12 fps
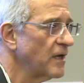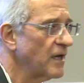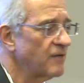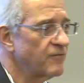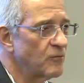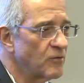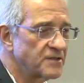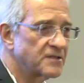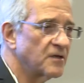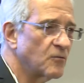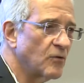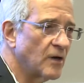every once
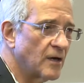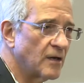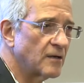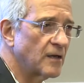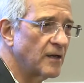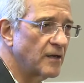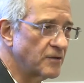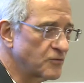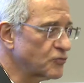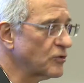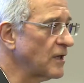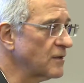in a while, a
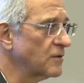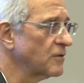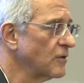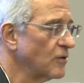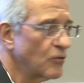truck